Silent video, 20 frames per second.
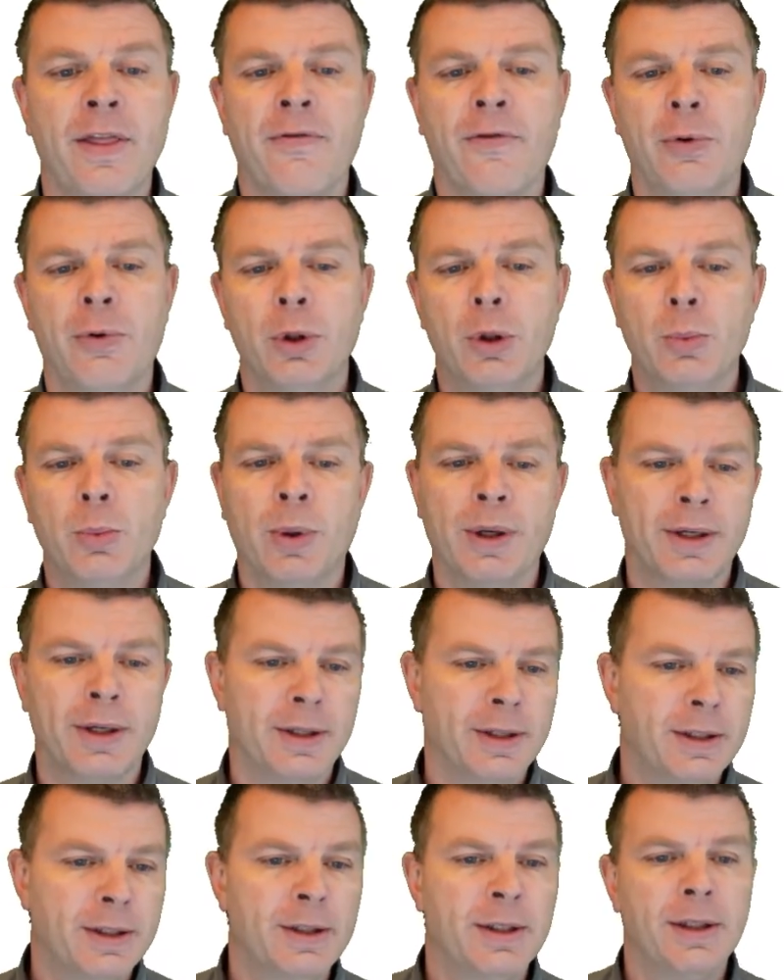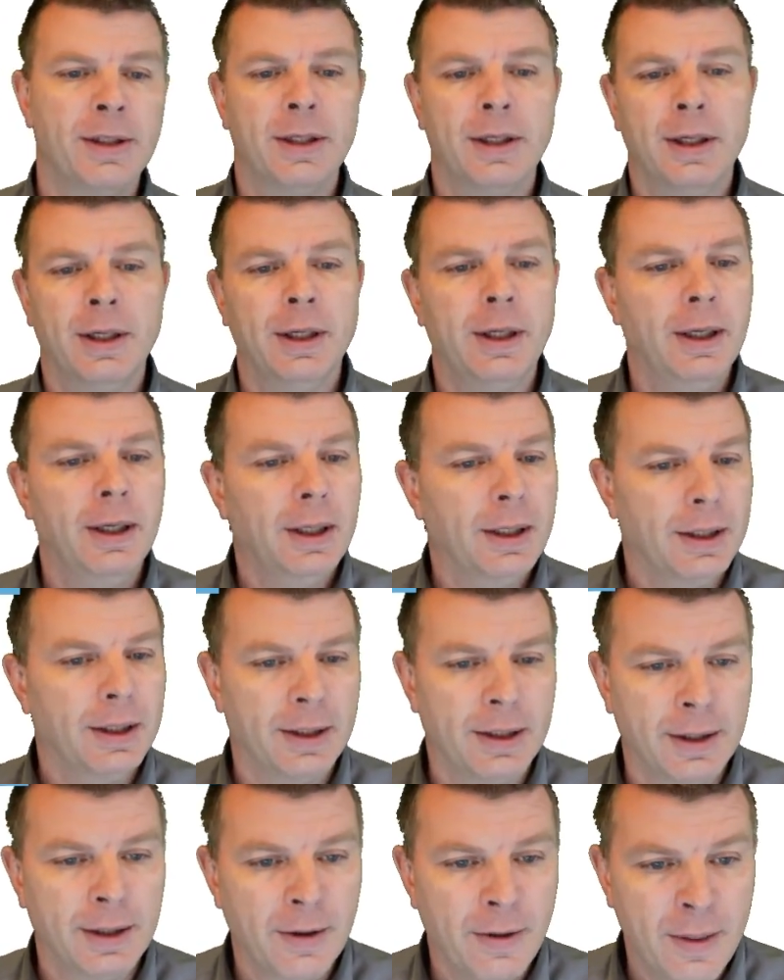The first one is
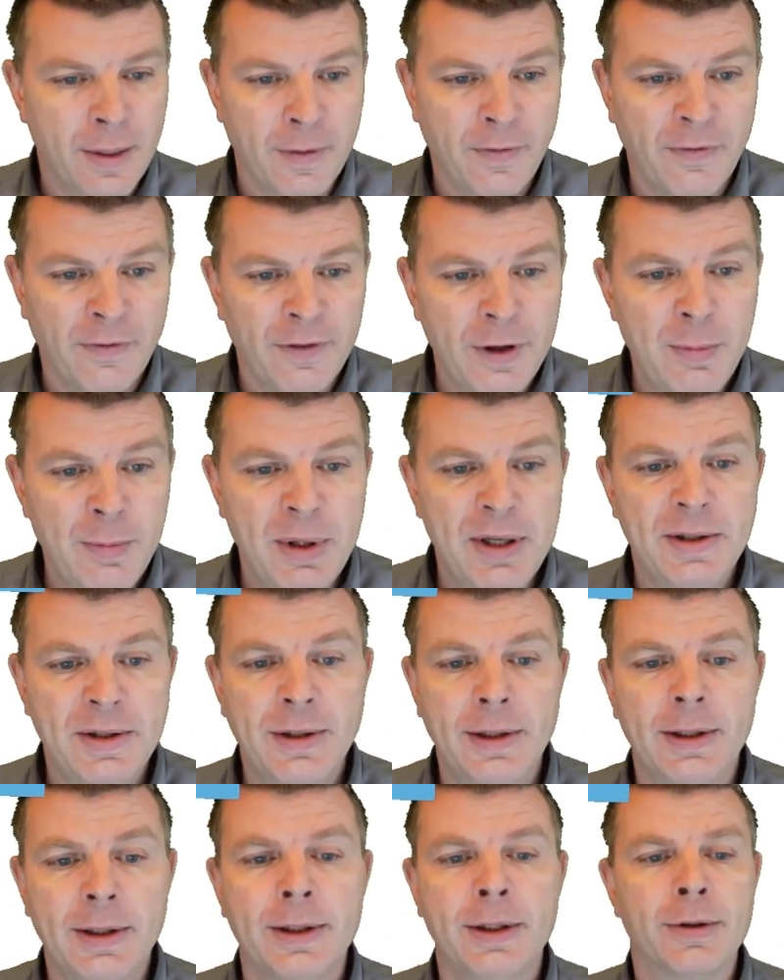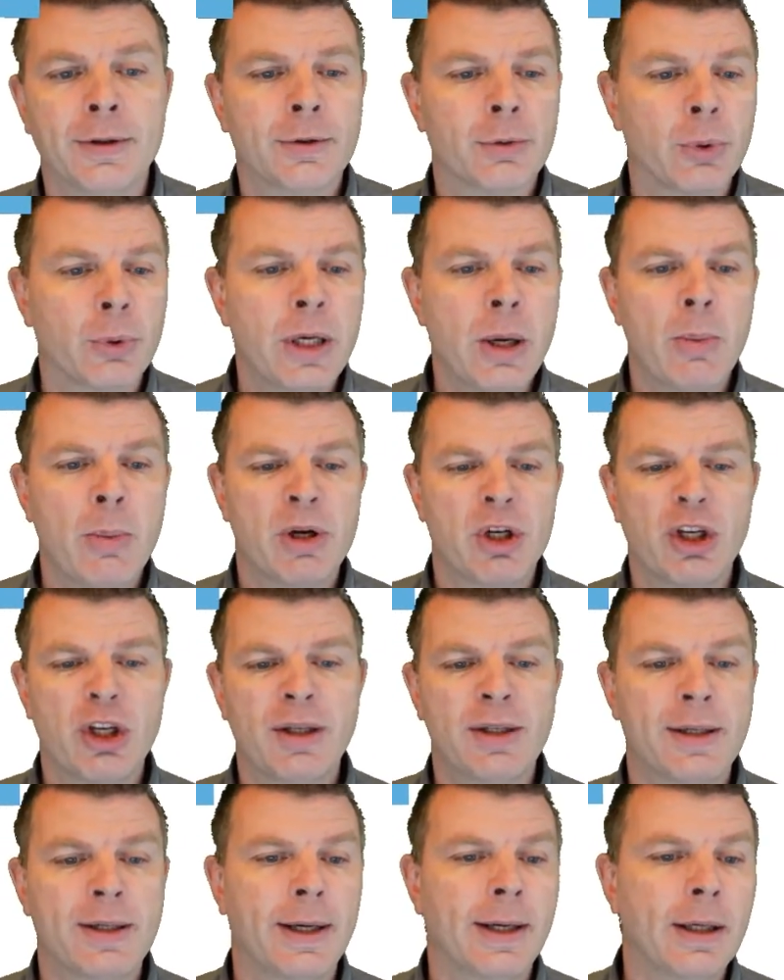the VPC. So here we're
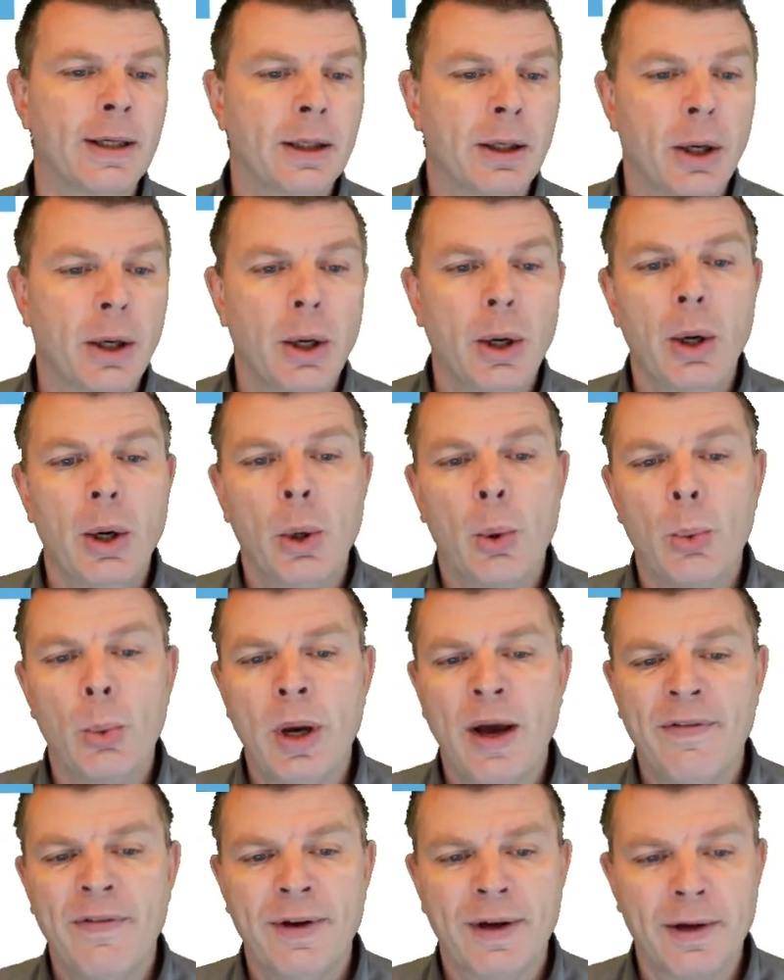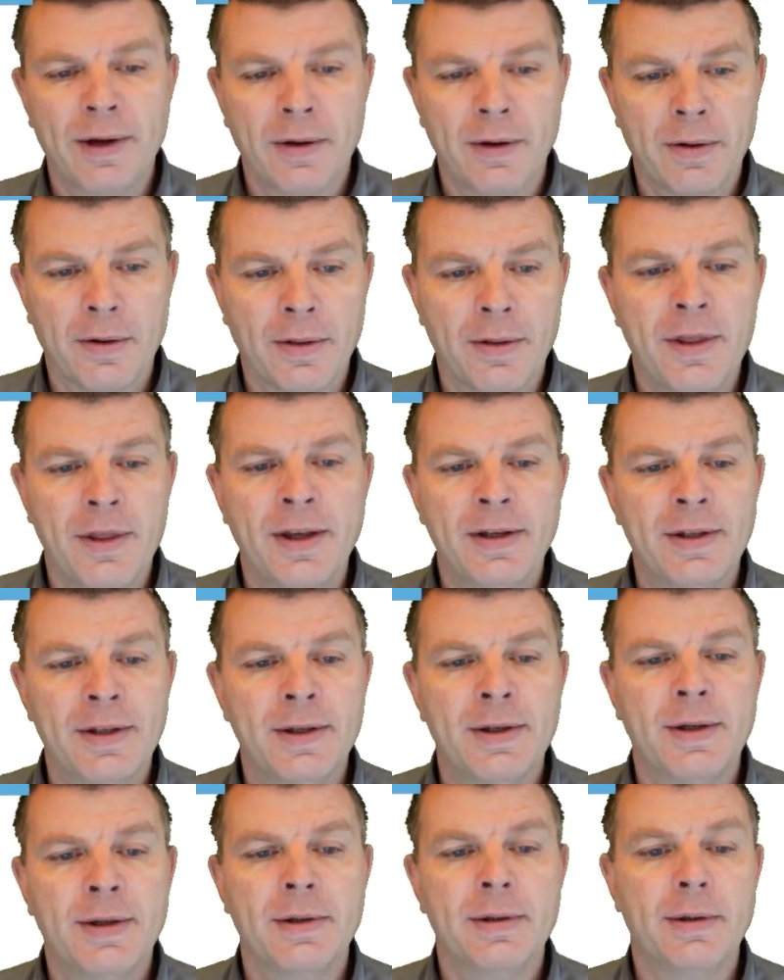just saying we're having
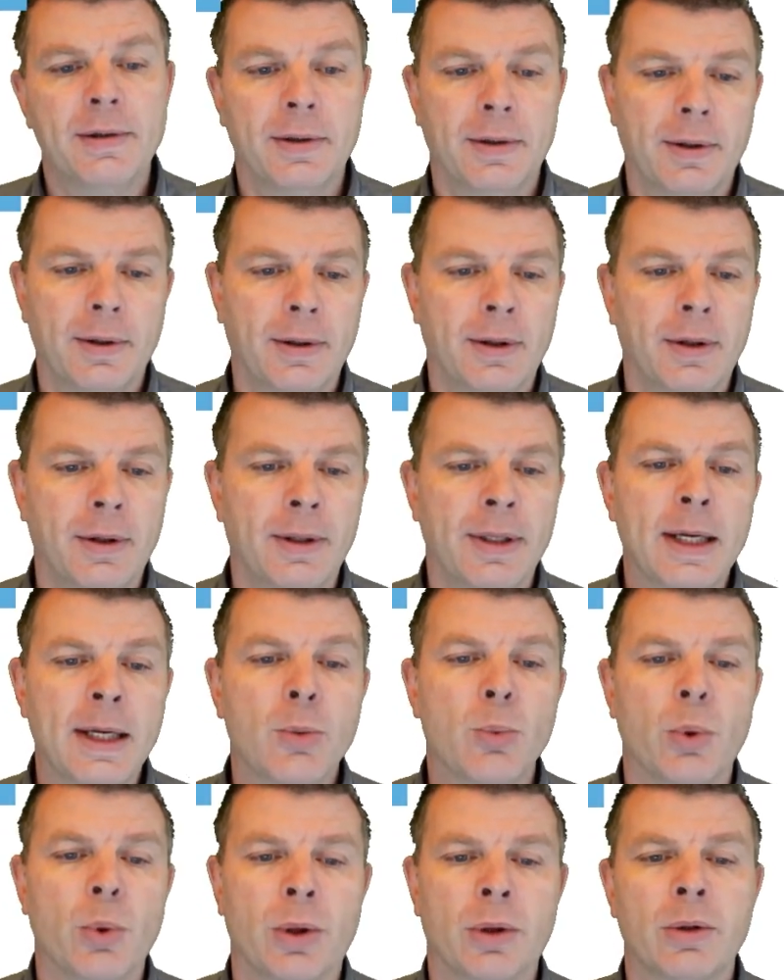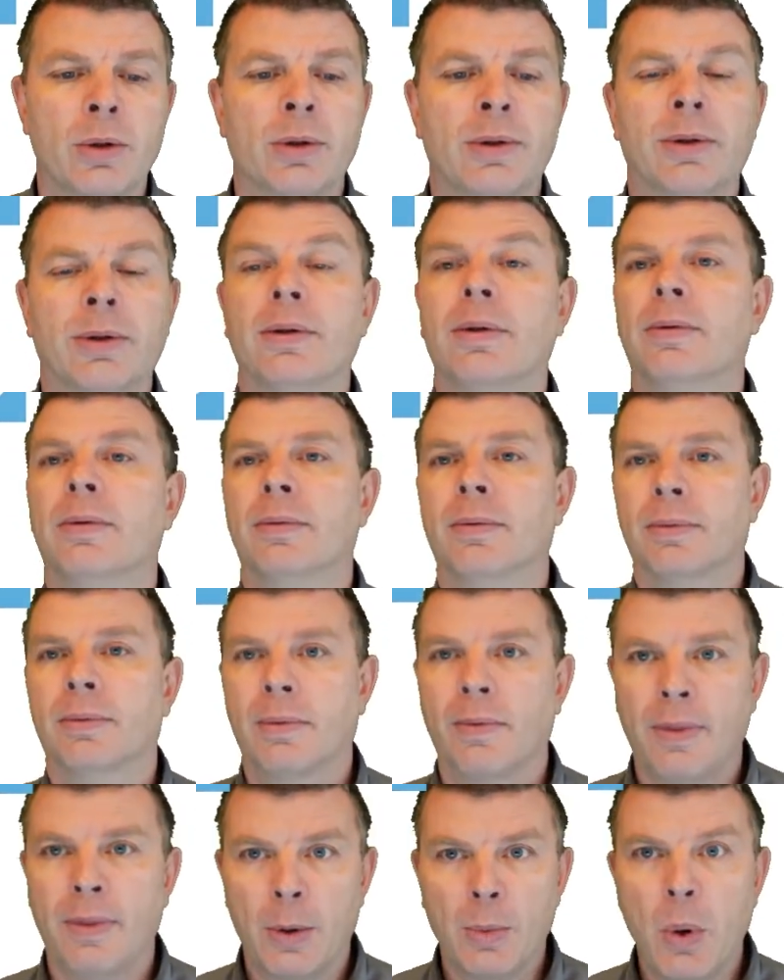this network
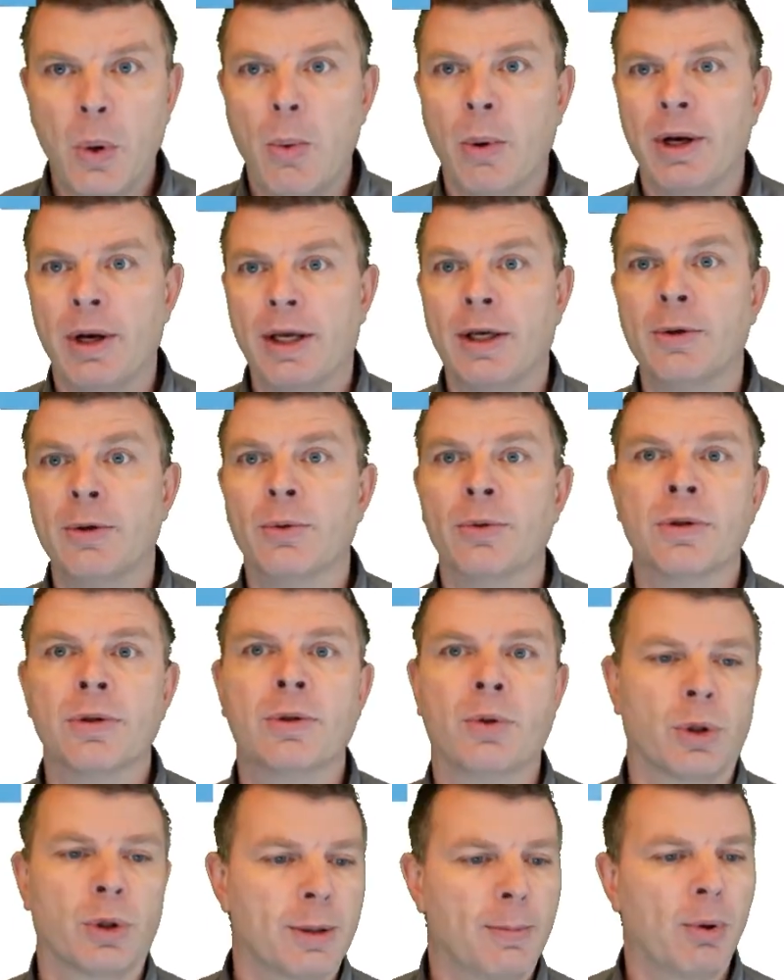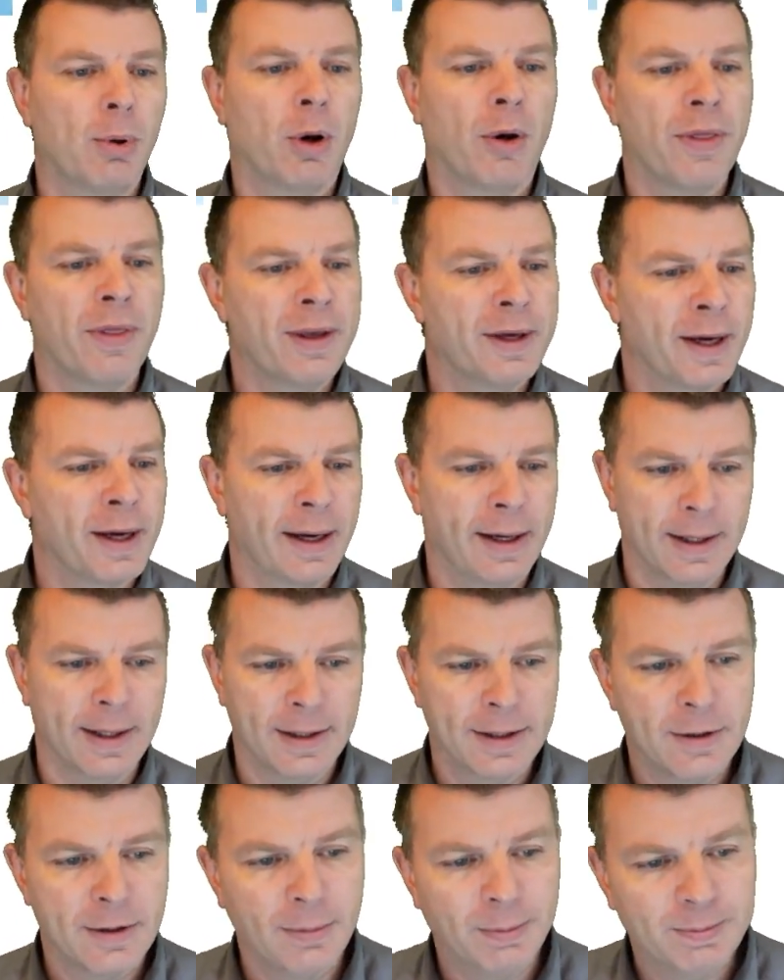that we want to use to deploy the
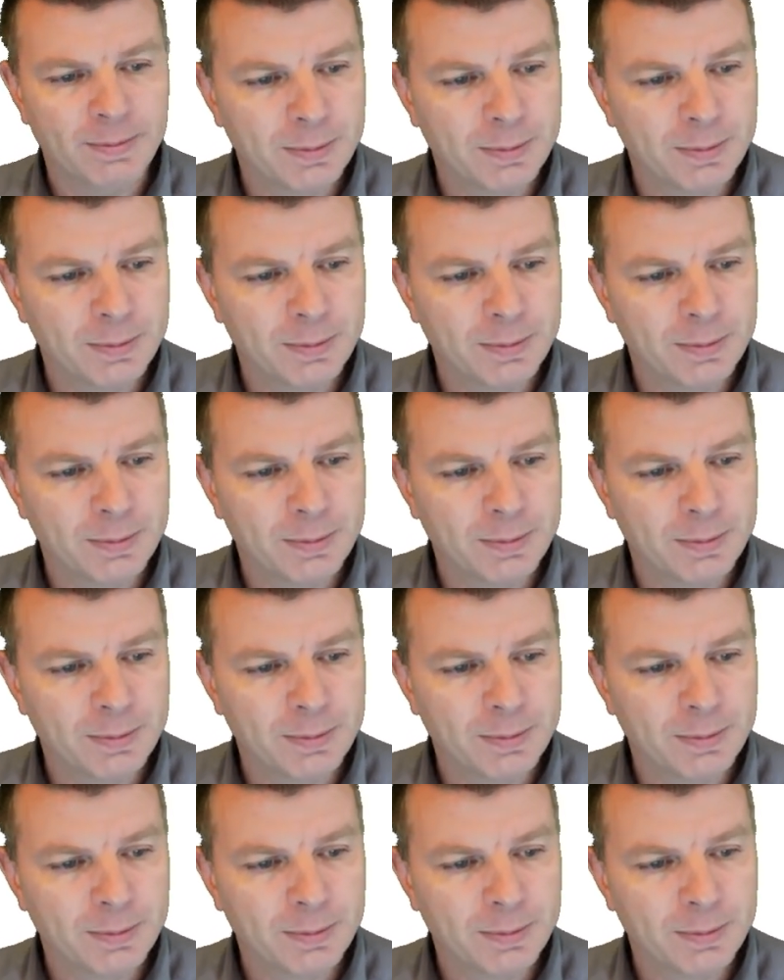EKS.